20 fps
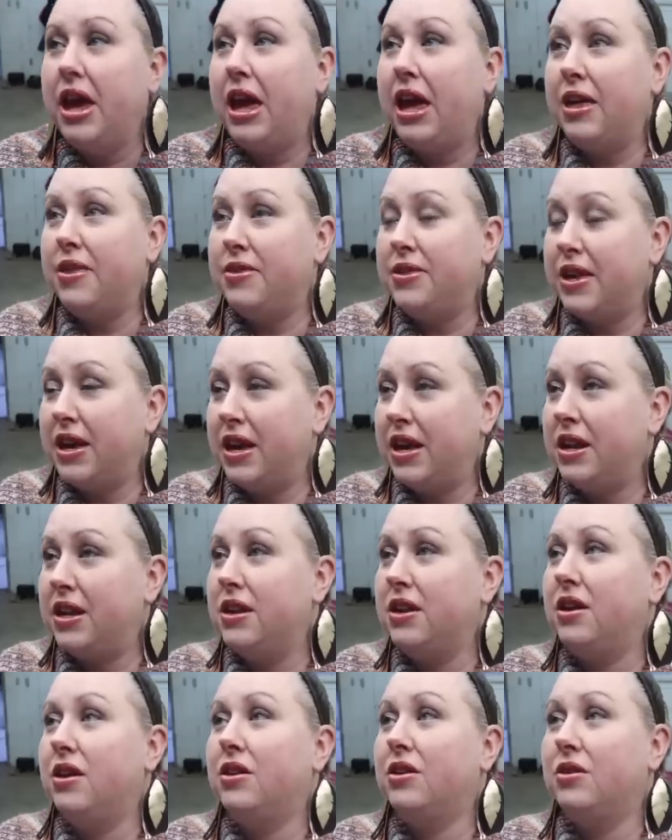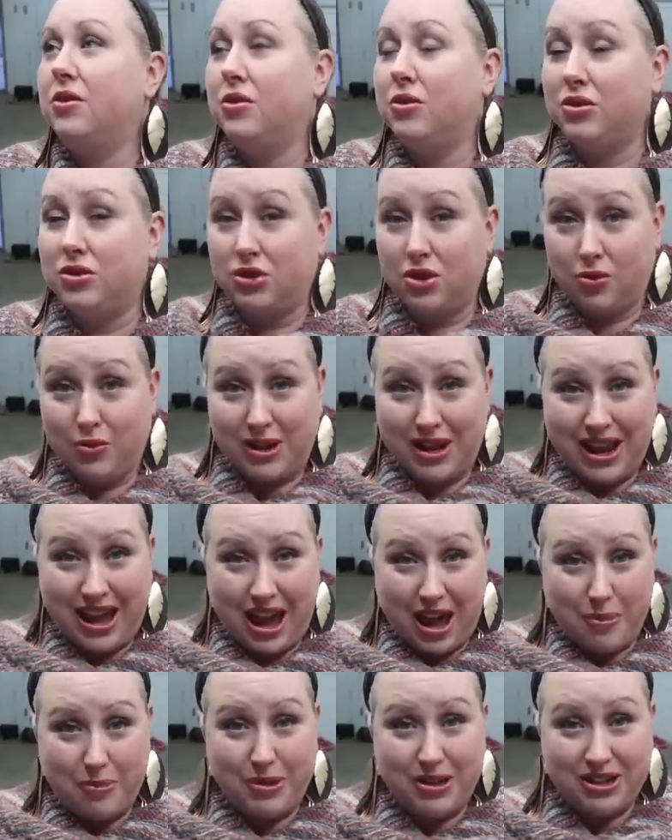And then so what
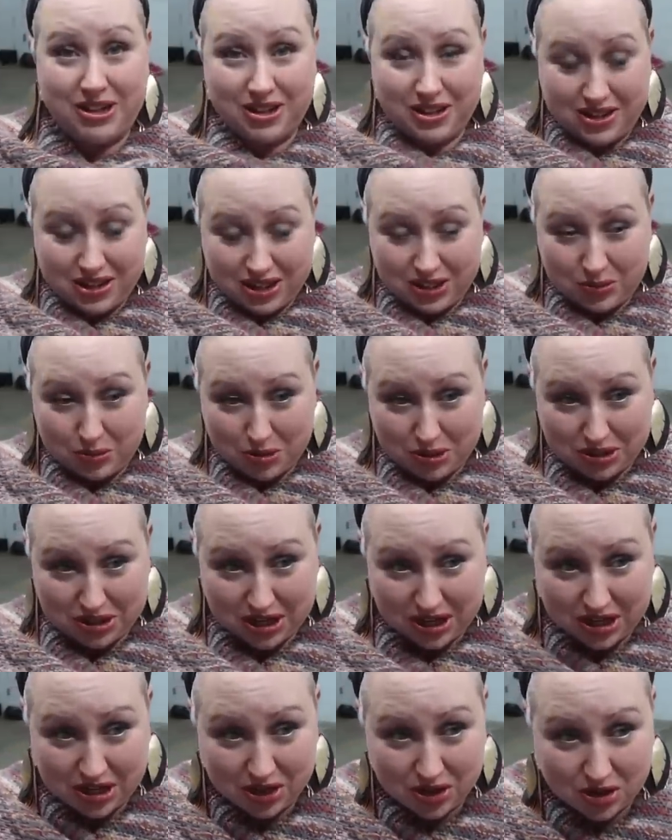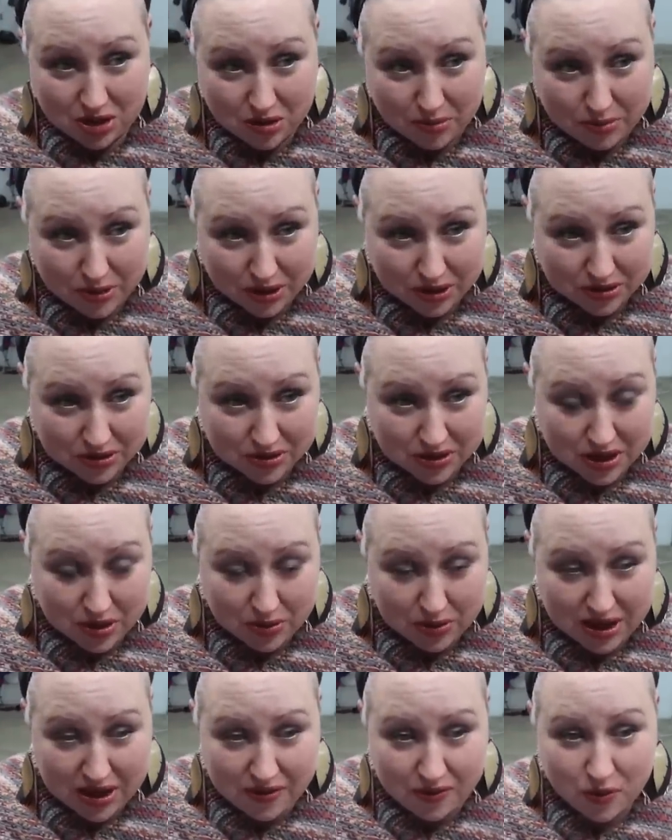happened to this particular builder
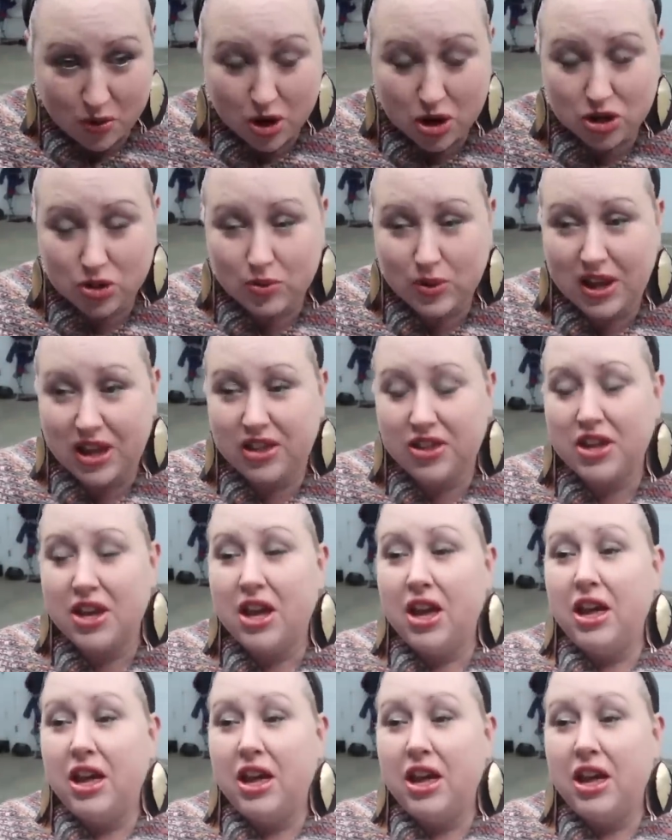that we have worked with